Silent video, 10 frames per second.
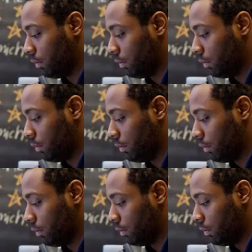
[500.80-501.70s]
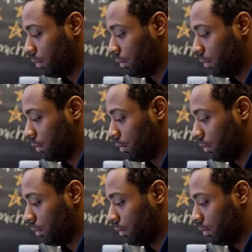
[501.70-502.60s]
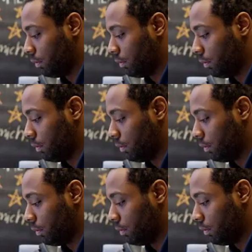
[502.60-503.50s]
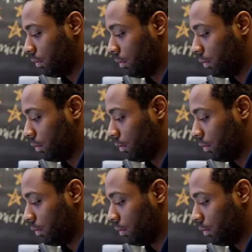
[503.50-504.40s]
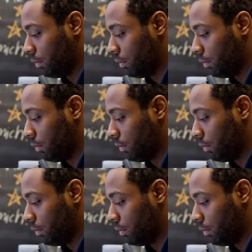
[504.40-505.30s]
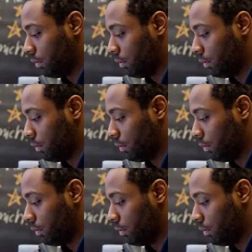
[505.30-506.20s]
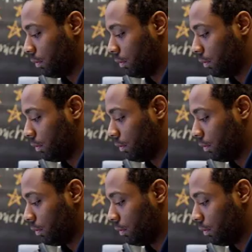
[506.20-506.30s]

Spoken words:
[no speech]